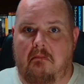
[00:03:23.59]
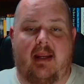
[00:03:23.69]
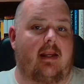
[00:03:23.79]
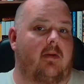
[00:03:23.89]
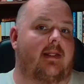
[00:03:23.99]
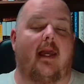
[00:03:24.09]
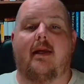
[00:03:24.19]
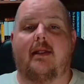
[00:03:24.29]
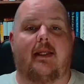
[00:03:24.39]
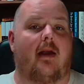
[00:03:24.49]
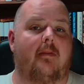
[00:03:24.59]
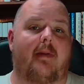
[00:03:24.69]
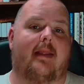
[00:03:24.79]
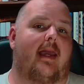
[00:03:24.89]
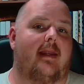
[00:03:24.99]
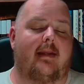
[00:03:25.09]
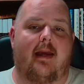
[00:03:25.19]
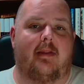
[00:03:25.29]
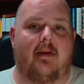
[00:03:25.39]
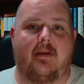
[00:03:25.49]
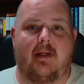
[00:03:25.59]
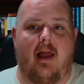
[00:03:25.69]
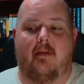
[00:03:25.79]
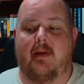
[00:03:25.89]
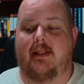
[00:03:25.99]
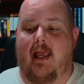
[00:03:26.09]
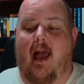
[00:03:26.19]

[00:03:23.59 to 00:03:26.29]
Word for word: But anyways, talk about that down there in the comments.